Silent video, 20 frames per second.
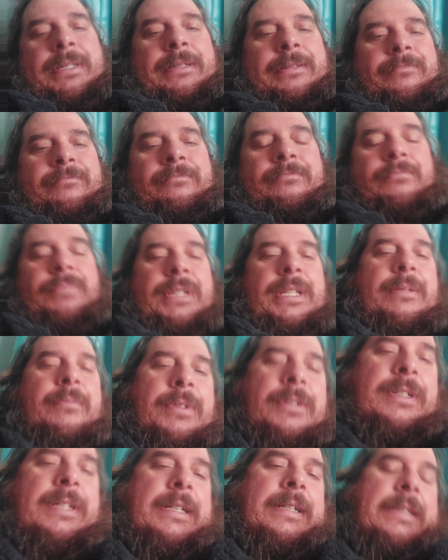and blame
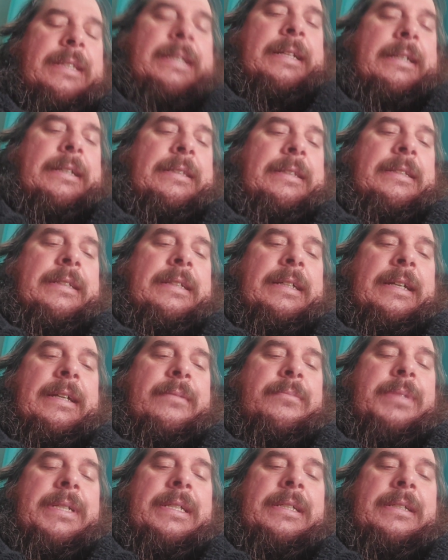a lot of that on the
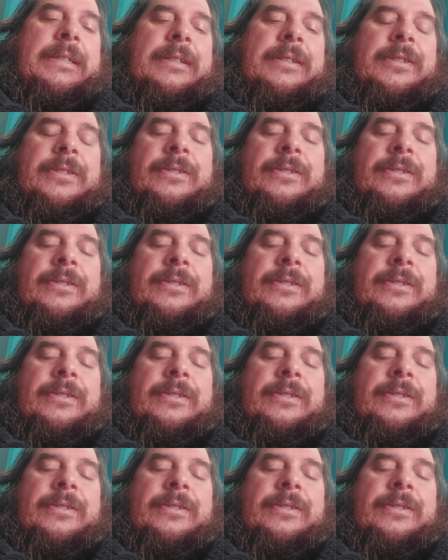diabetes.